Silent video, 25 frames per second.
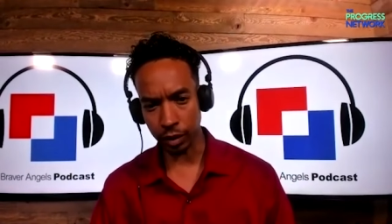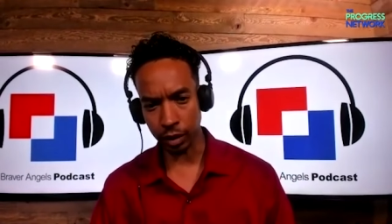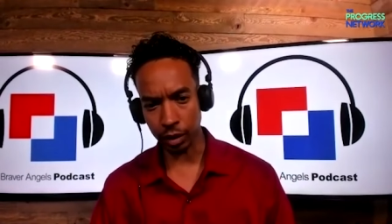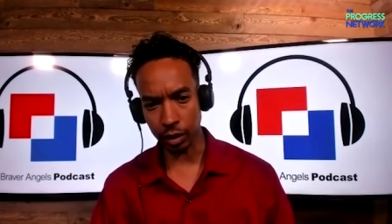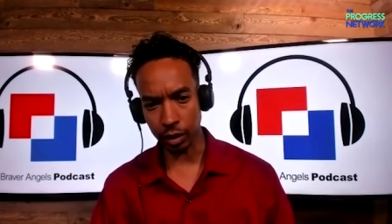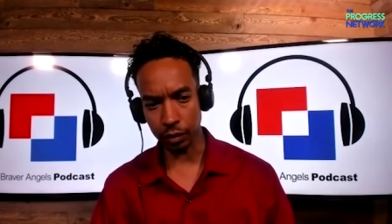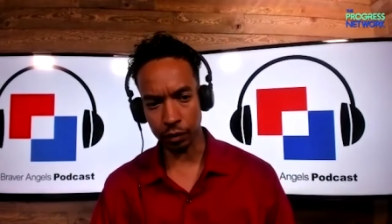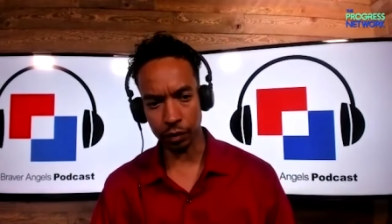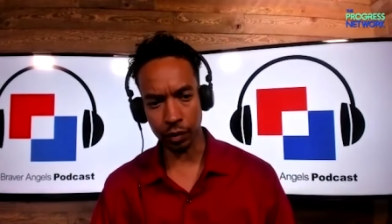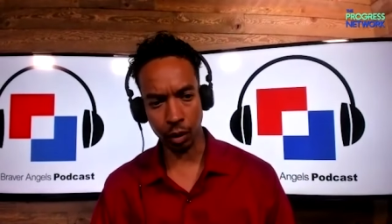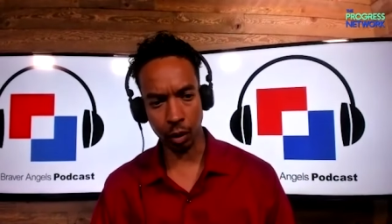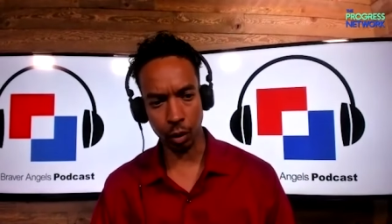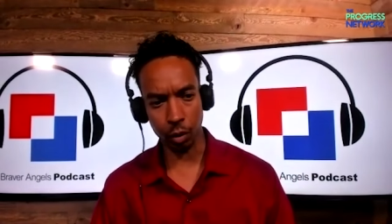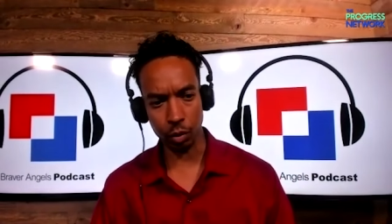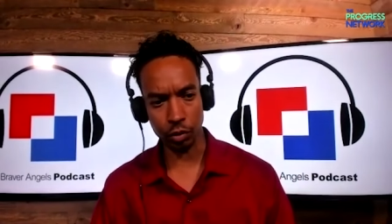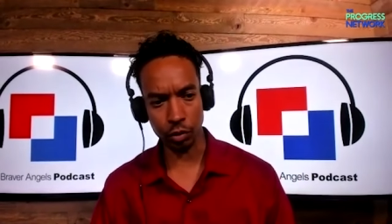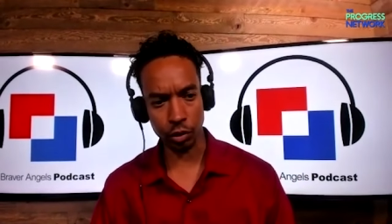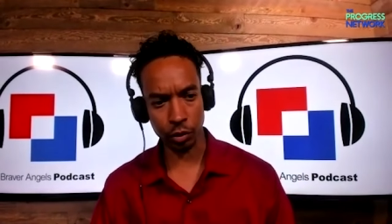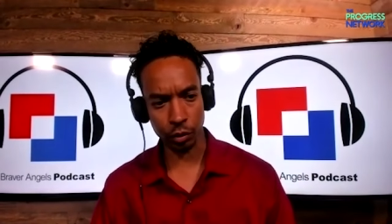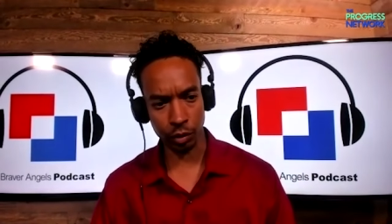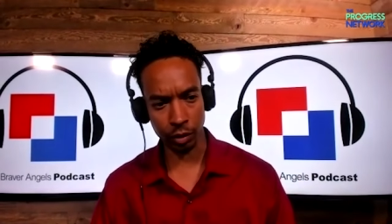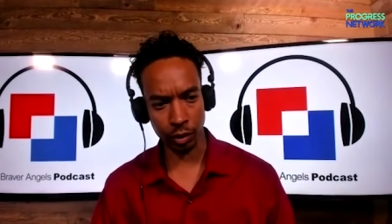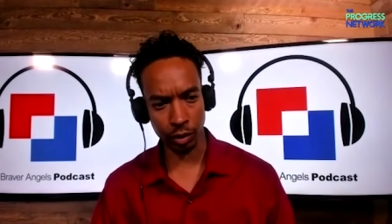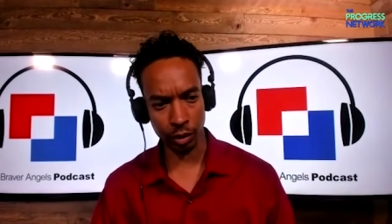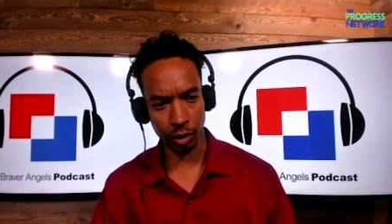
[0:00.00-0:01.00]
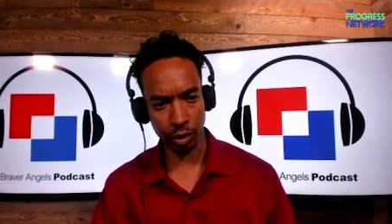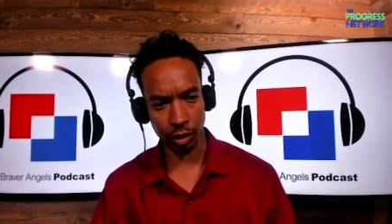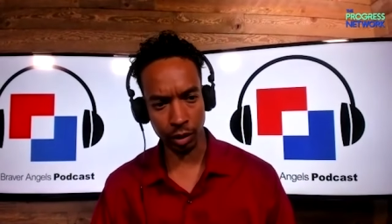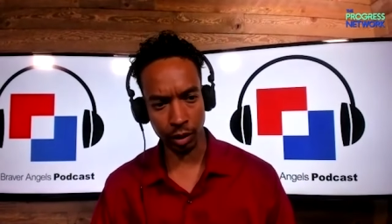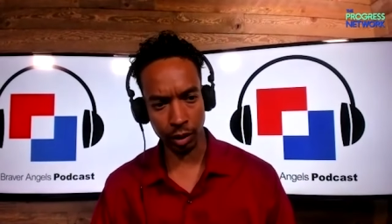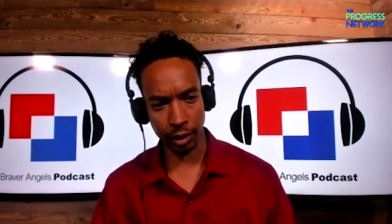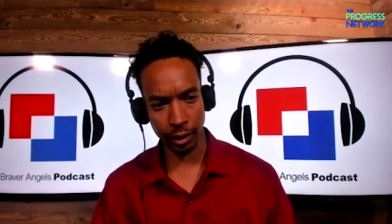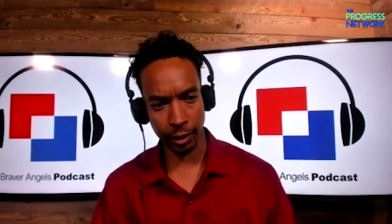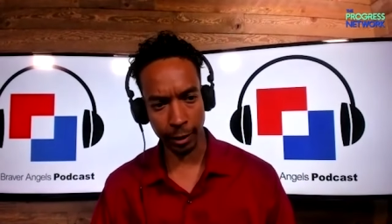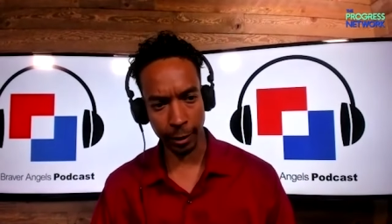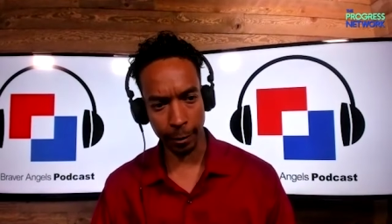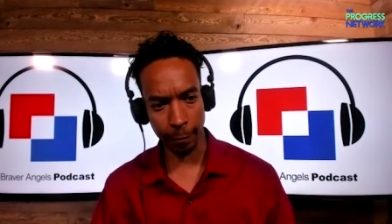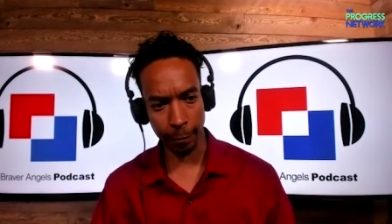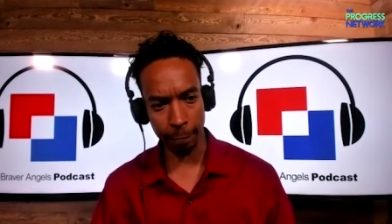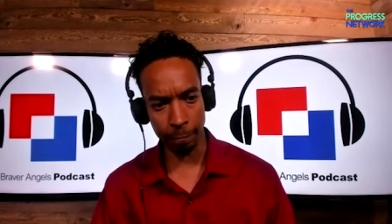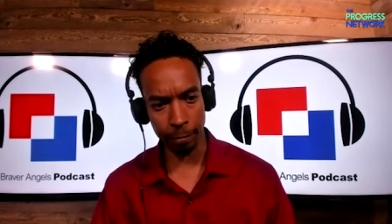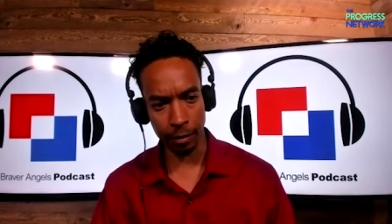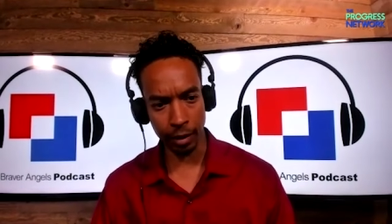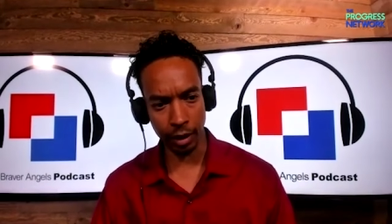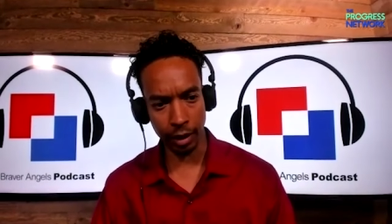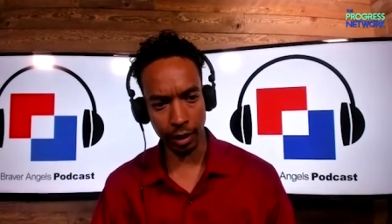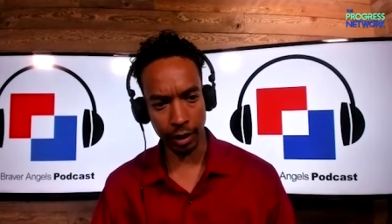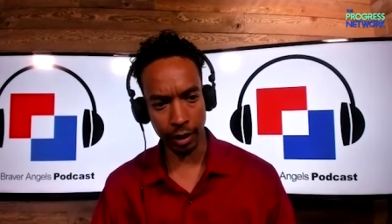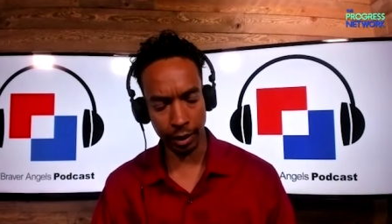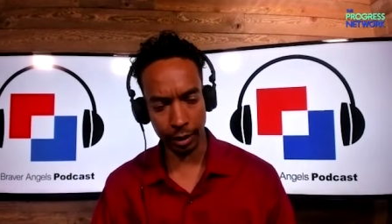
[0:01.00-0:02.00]
of cultural uh,
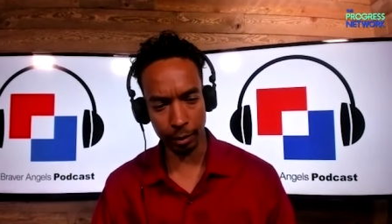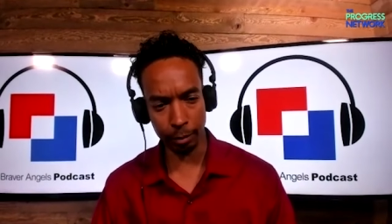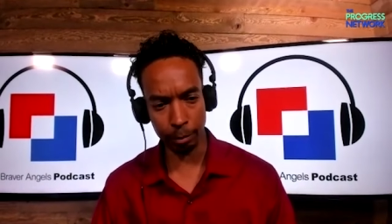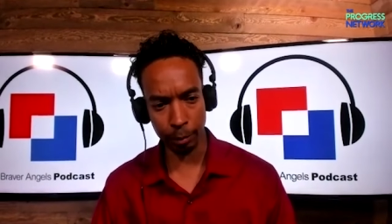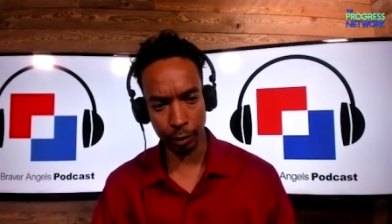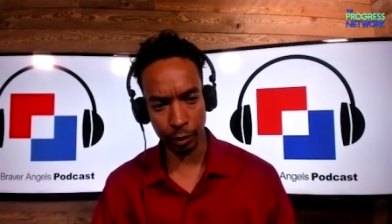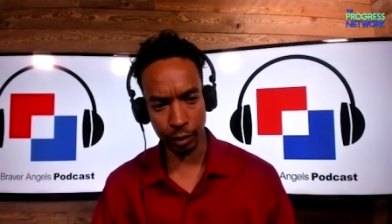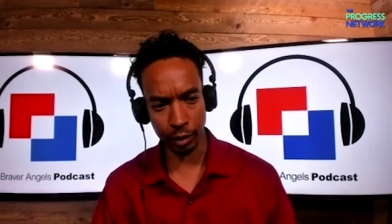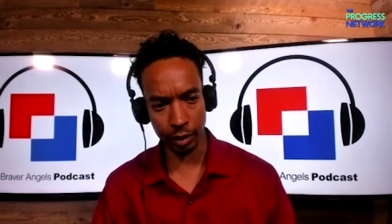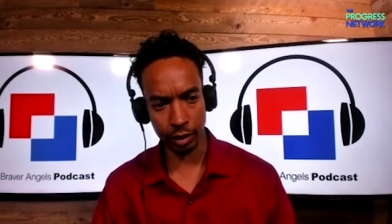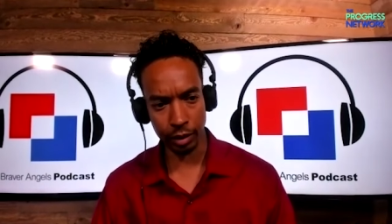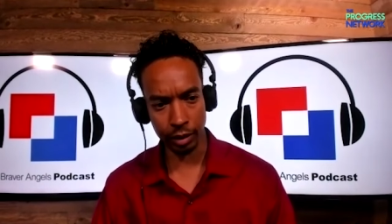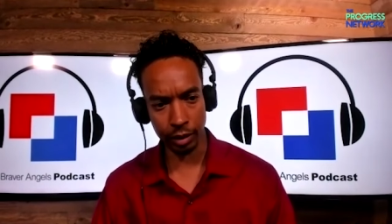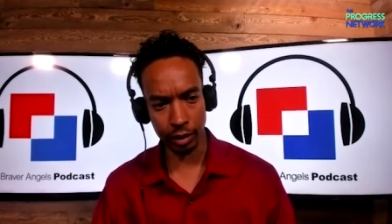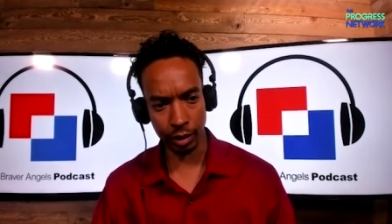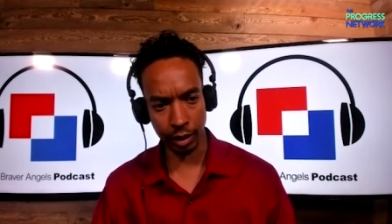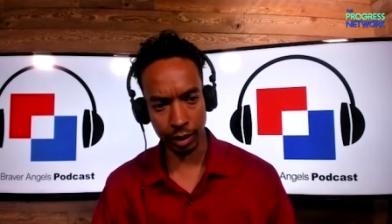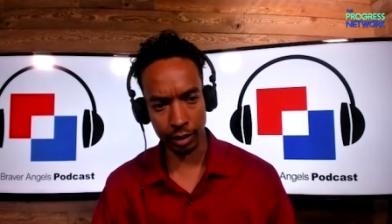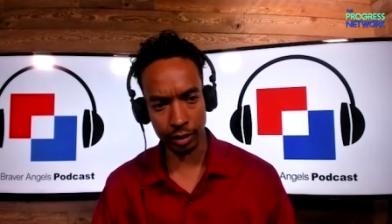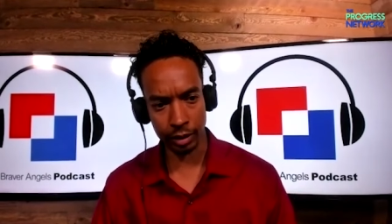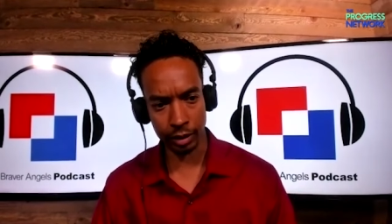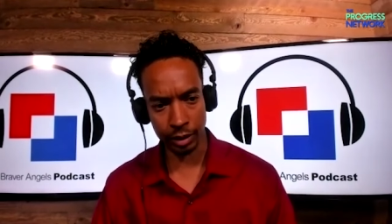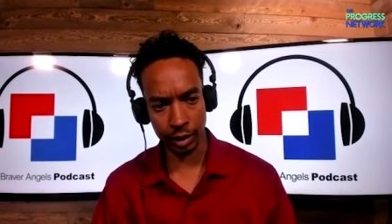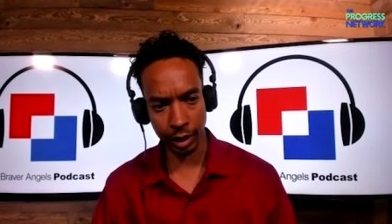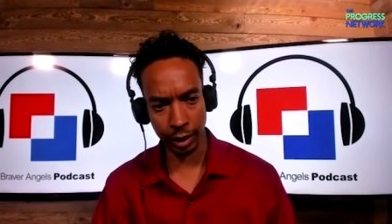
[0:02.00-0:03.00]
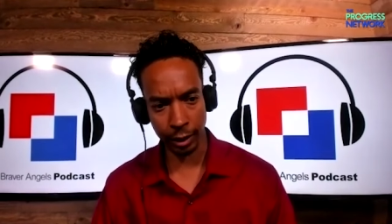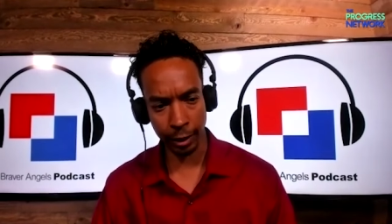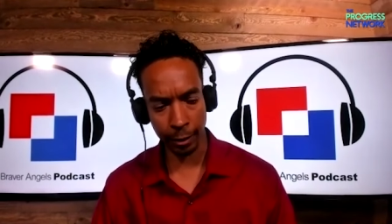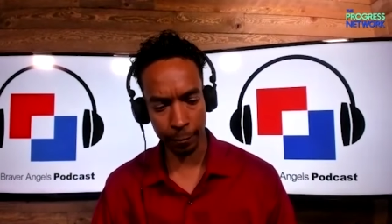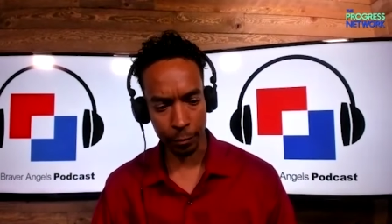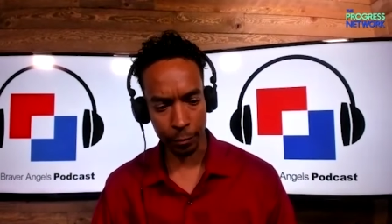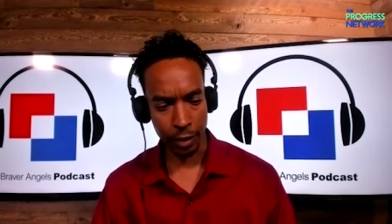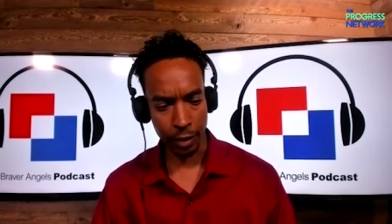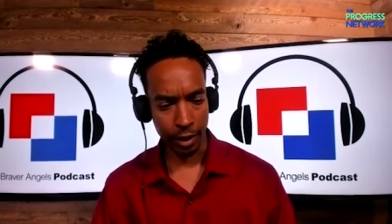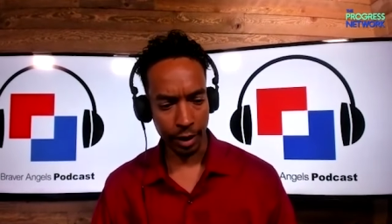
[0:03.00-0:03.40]
uh, input, let's say,